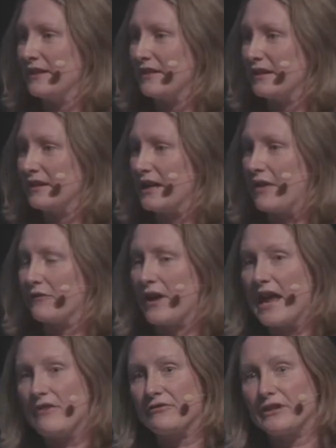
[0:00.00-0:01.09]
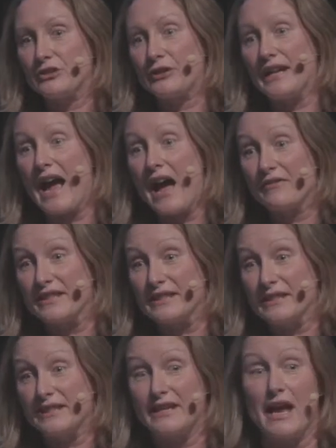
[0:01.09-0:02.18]
that for every tree
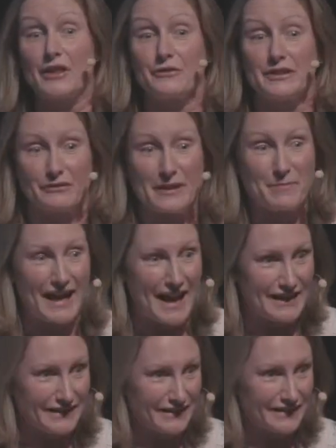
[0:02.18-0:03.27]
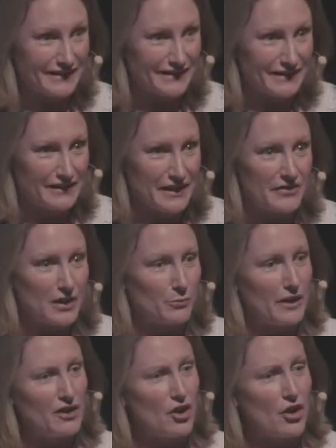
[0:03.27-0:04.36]
harvested, another is replanted, that
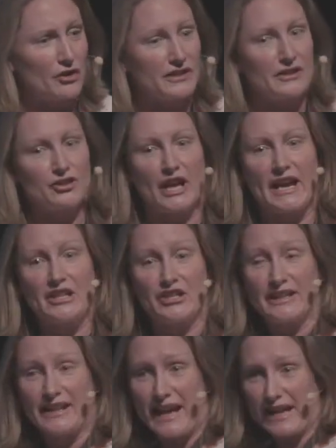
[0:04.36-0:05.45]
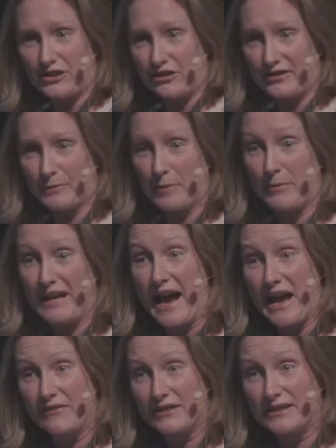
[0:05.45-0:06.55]
we're not changing land use when we
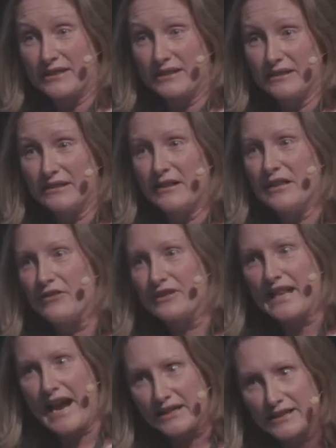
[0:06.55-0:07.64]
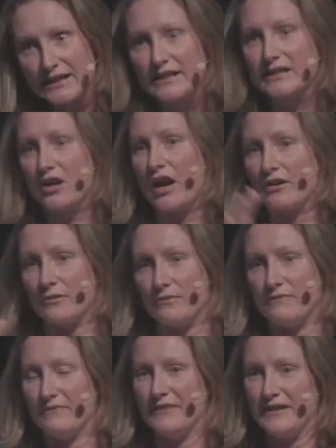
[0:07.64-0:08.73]
harvest, there is actually a cycle.
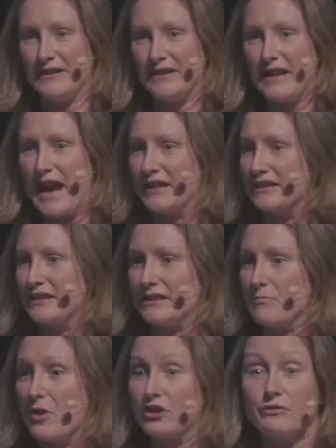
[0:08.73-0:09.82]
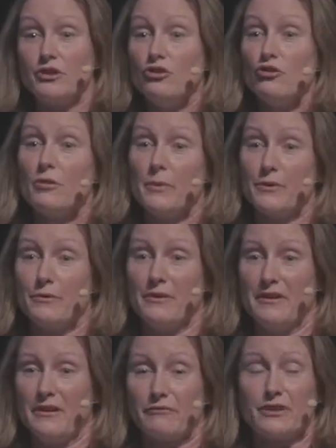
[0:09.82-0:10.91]
And it's the most renewable
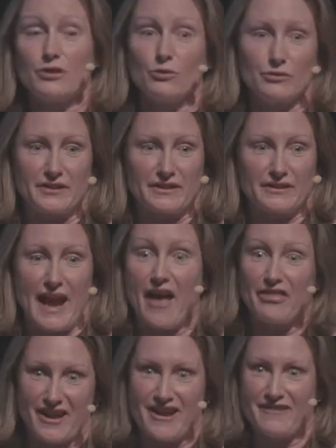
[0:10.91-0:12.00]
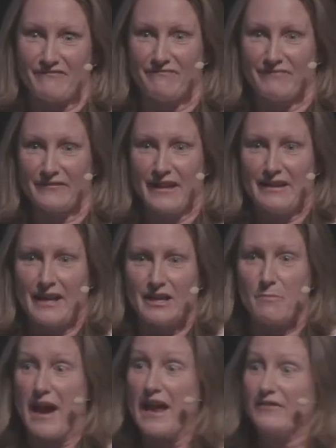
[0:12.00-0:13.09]
resource out there. And you
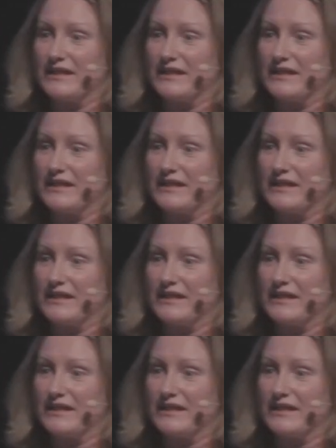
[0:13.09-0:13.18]
may have